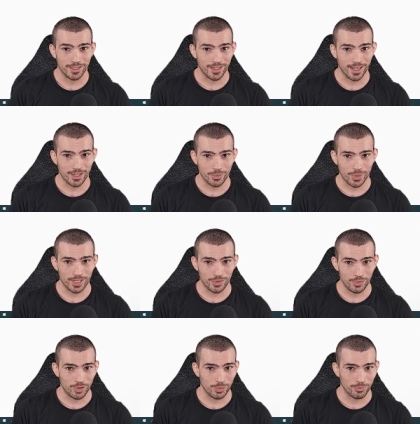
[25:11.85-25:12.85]
not quite
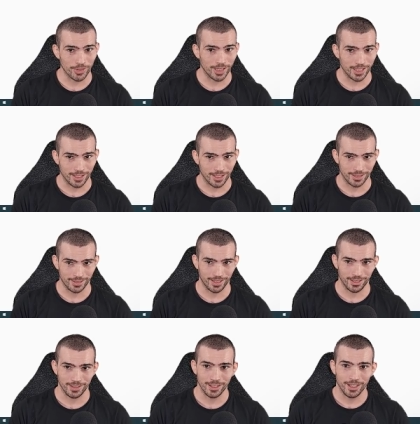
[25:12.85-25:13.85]
YouTube friendly content.